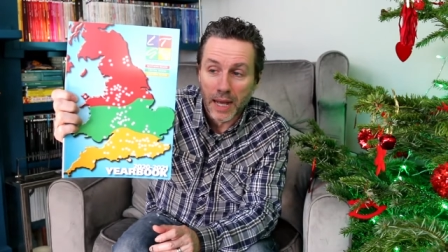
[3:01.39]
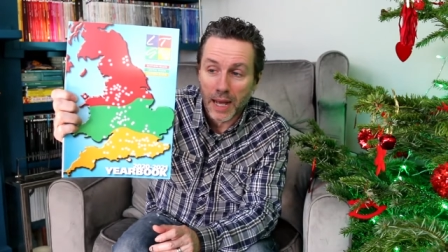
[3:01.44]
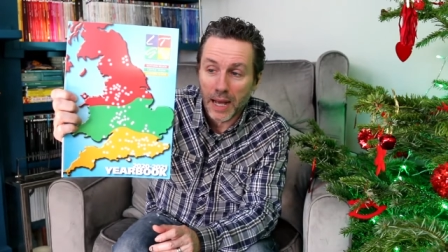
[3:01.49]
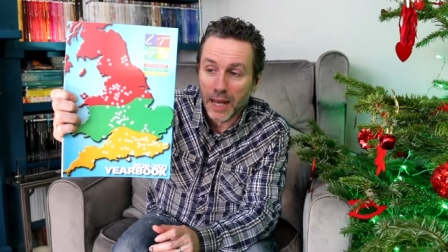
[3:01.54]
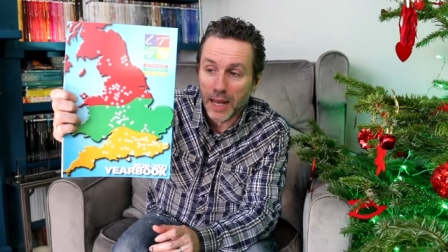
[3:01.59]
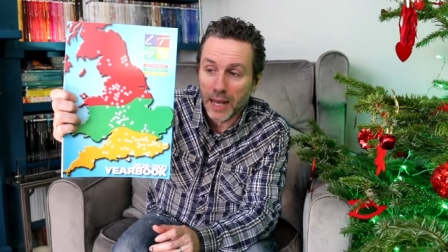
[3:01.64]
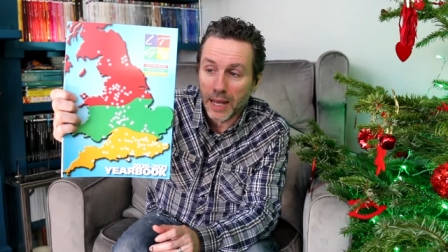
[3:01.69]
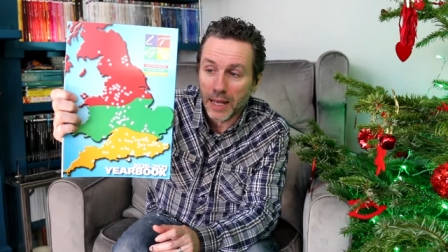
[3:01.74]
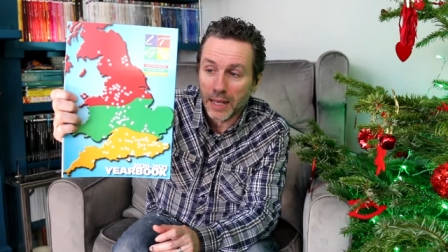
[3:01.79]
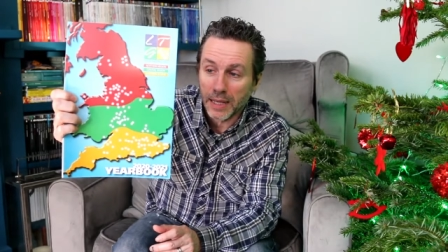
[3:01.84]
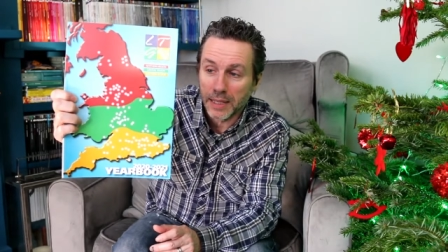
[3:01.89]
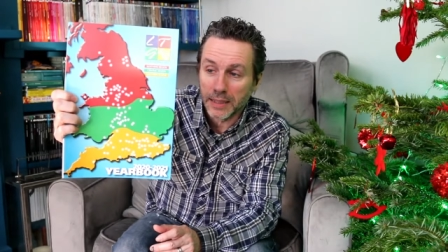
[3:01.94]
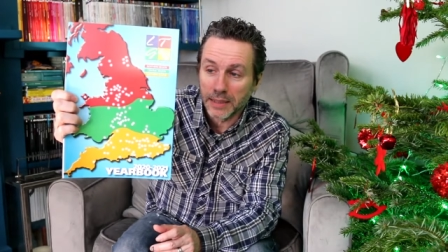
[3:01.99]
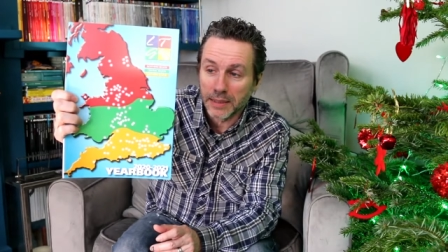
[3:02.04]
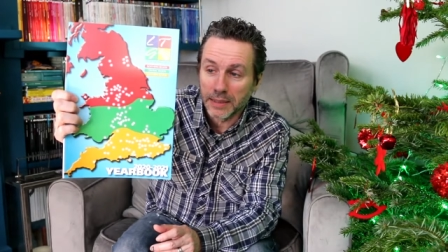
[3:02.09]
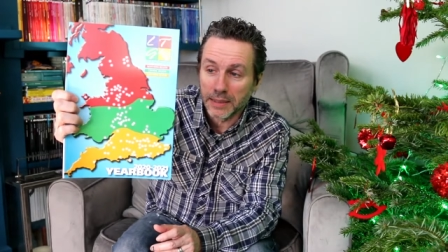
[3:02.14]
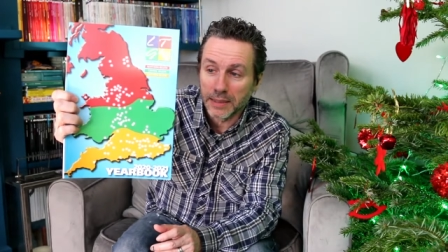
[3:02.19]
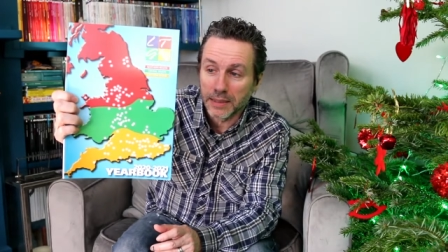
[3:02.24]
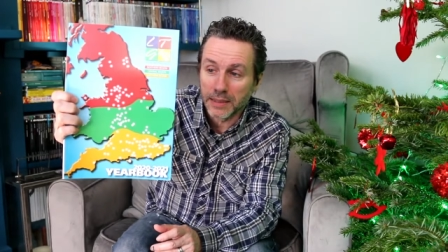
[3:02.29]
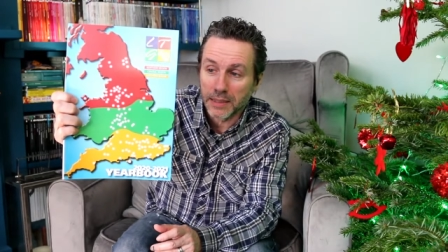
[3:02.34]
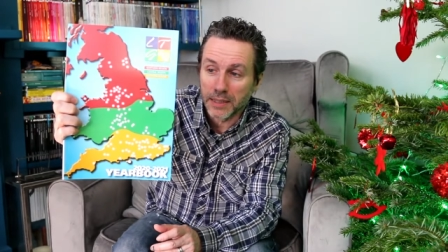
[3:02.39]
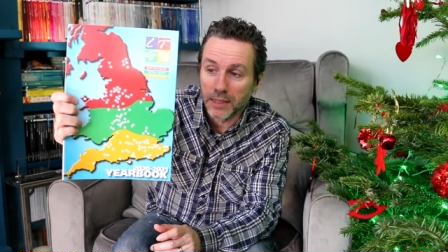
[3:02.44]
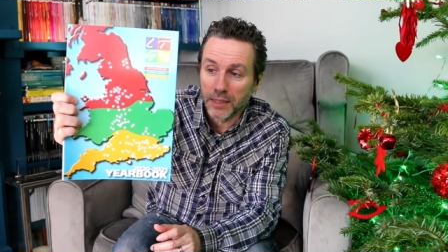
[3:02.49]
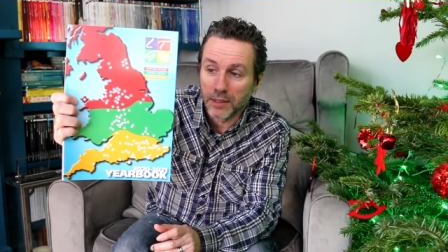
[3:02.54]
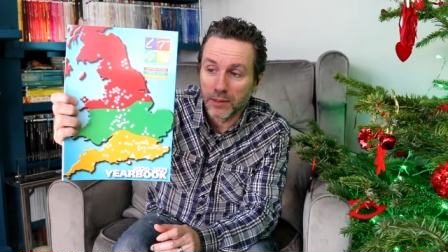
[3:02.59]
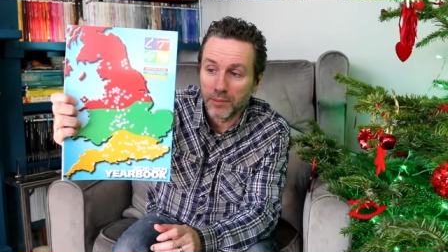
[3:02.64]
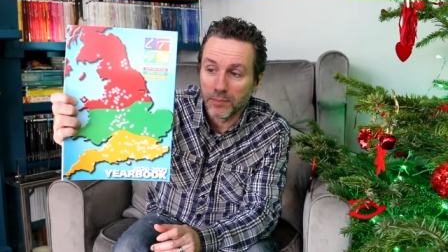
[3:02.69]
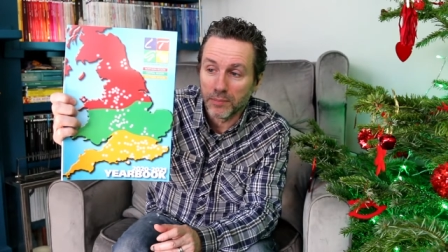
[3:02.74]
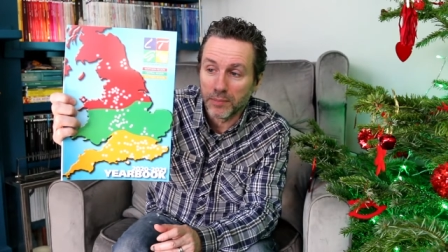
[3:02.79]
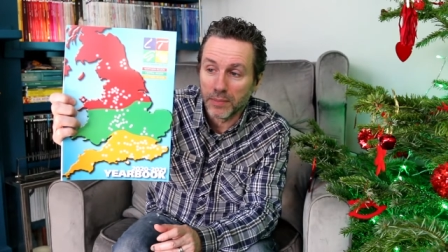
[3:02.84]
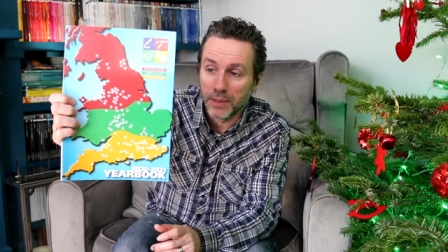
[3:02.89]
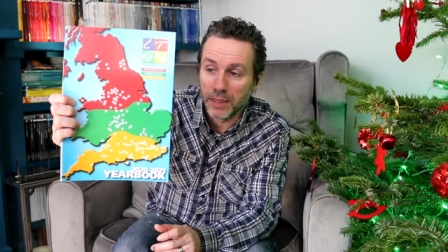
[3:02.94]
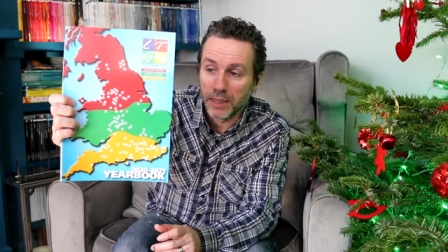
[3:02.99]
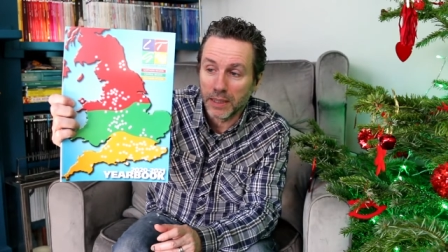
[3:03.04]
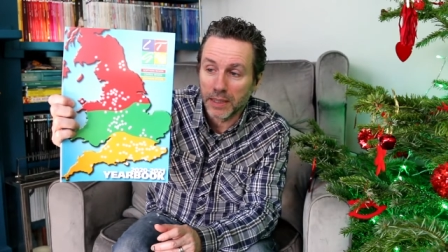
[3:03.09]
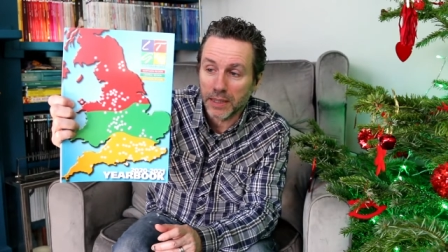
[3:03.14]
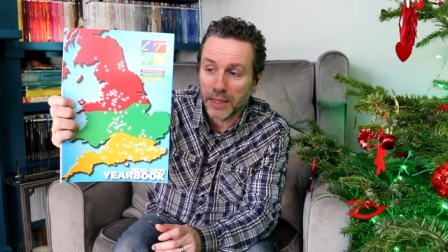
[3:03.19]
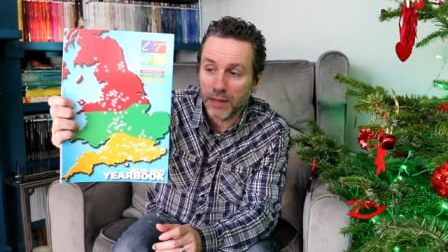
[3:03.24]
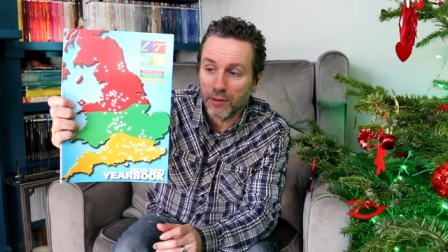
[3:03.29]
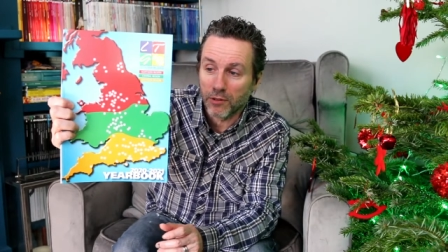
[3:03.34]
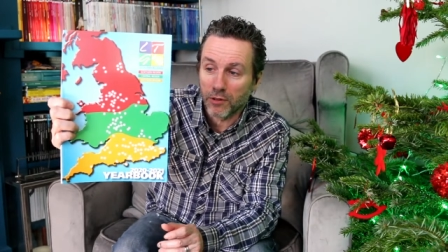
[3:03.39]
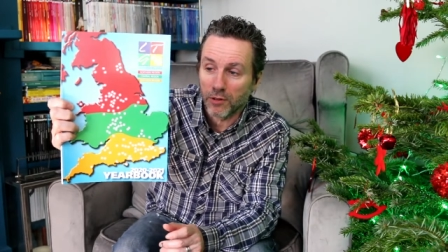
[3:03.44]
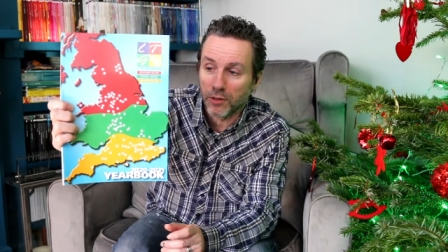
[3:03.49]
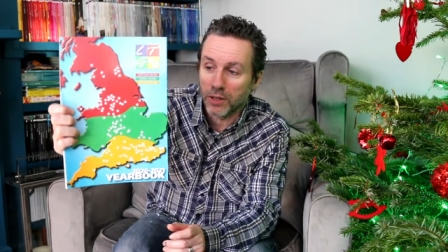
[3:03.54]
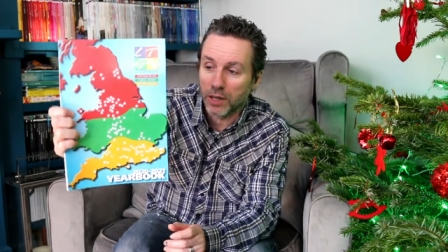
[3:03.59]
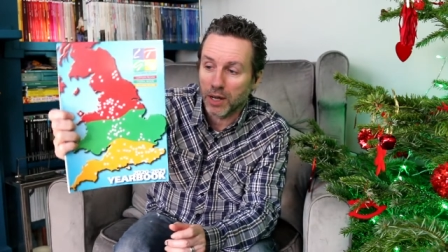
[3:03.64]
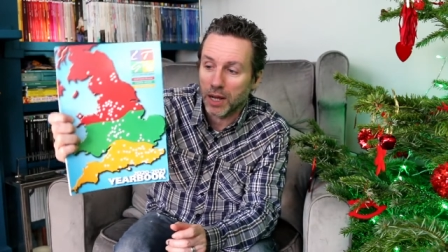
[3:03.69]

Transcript: And they've got